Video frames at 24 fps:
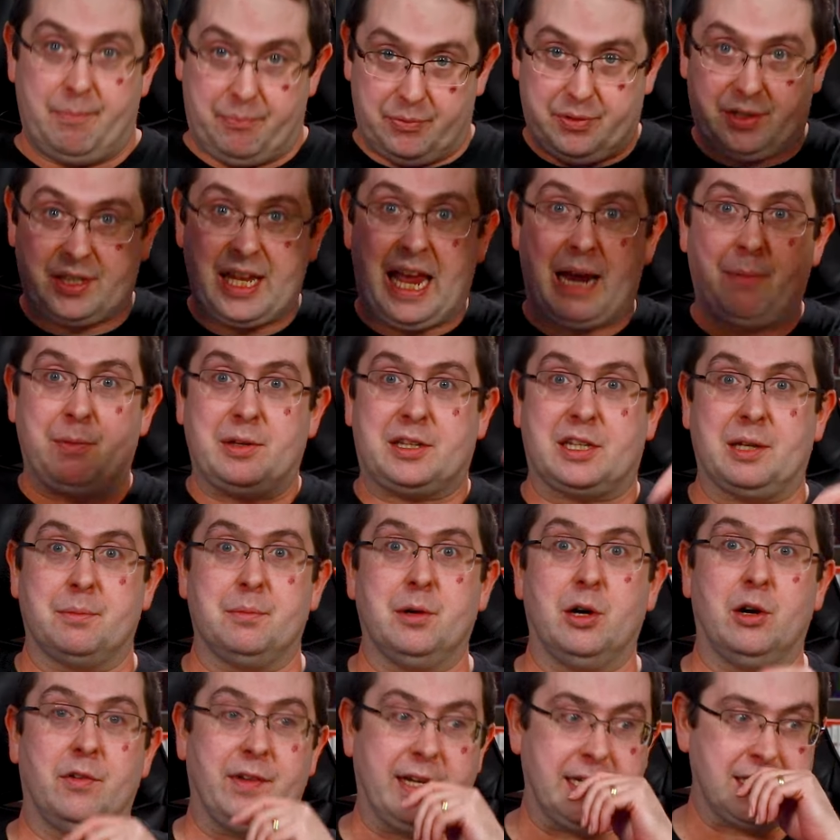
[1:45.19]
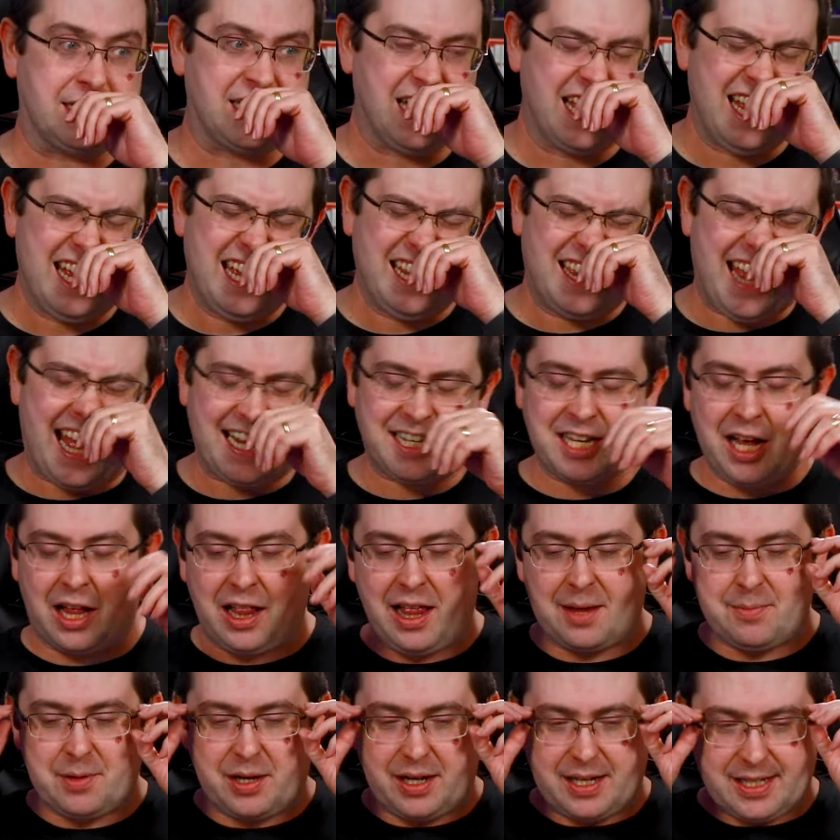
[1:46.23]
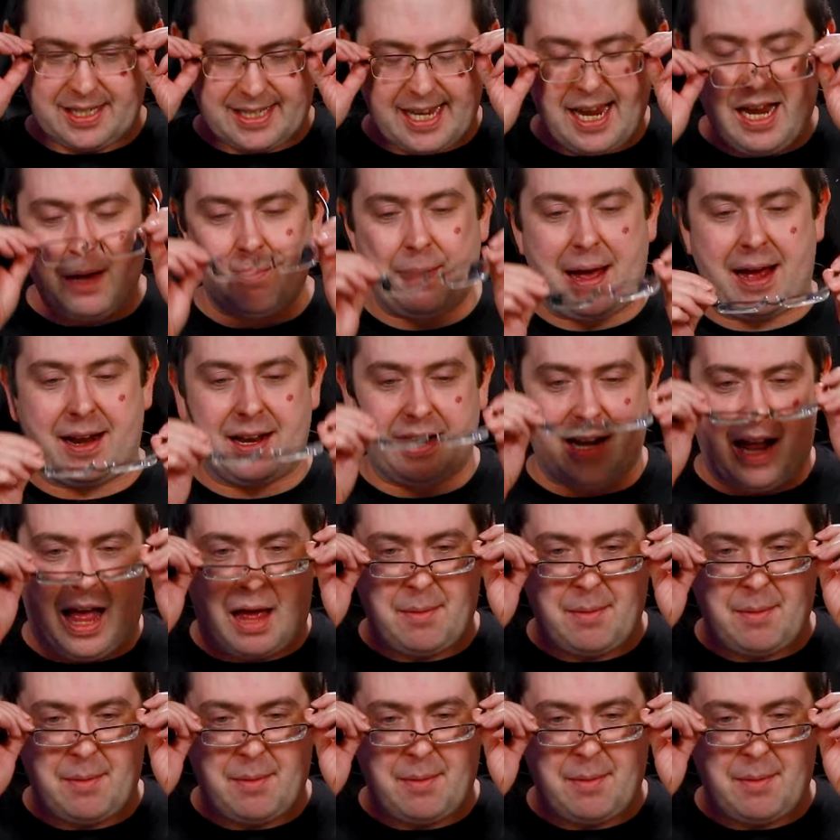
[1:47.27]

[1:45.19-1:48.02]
Same with the movies. That's all I'm going to say about it.